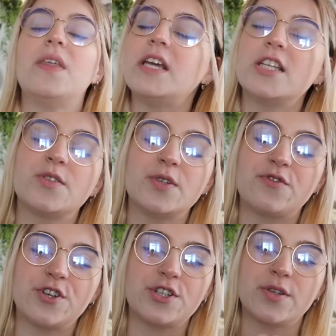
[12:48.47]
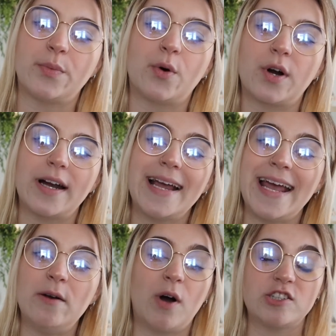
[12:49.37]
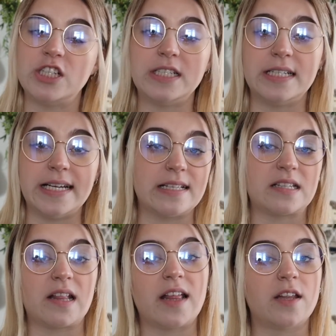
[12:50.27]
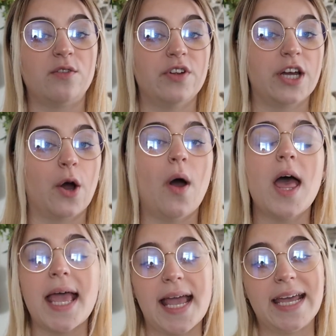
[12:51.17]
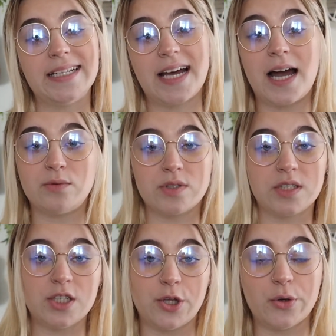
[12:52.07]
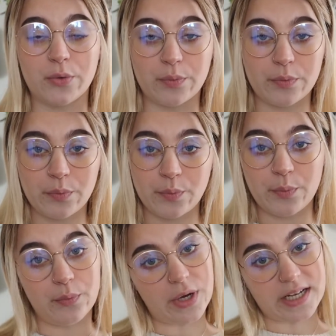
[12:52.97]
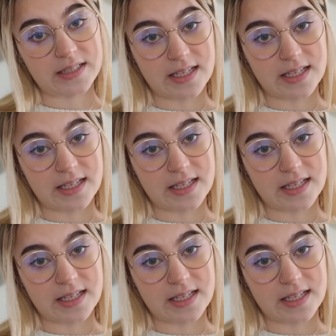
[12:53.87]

Thank you so much for your support and watching today's silly little video, and I will see you next